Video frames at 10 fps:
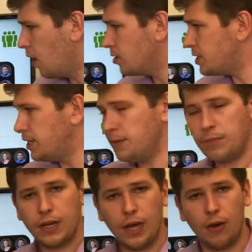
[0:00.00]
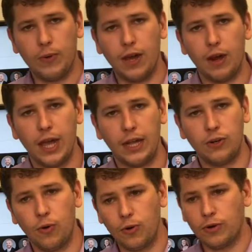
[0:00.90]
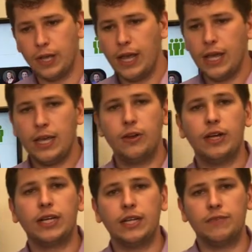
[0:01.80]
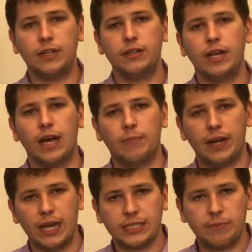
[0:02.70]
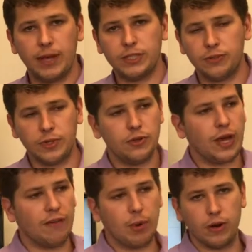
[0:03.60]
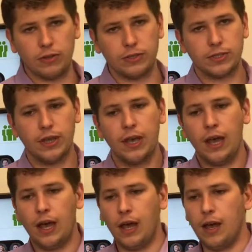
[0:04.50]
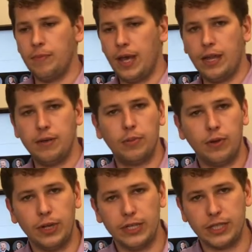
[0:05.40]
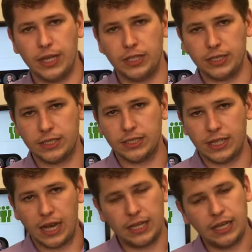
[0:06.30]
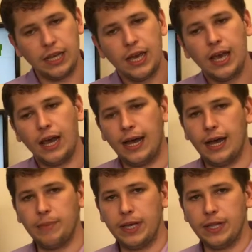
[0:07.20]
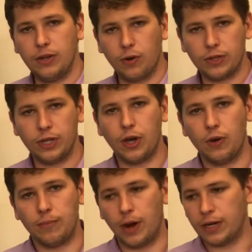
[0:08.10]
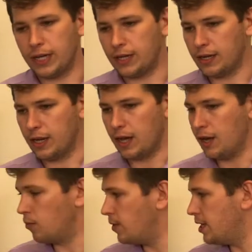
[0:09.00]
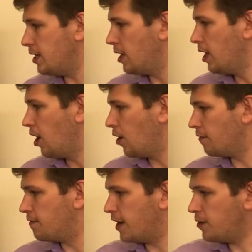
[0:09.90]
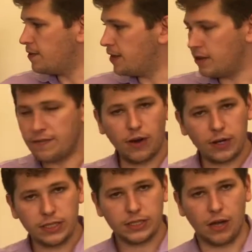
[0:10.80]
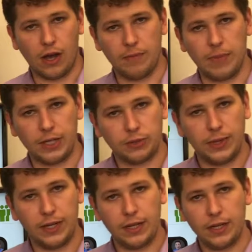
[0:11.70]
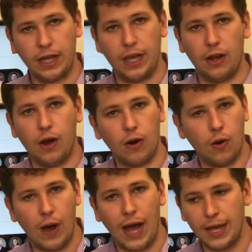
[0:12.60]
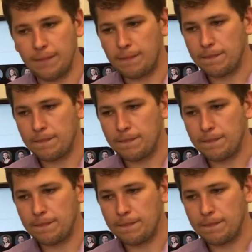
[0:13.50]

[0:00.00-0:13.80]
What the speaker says: our team, we are headquartered here in Cleveland, but as I mentioned, we do have partners and employees like Justin Steinle in the North Dakota market. We are very, very focused on measurement and ROI.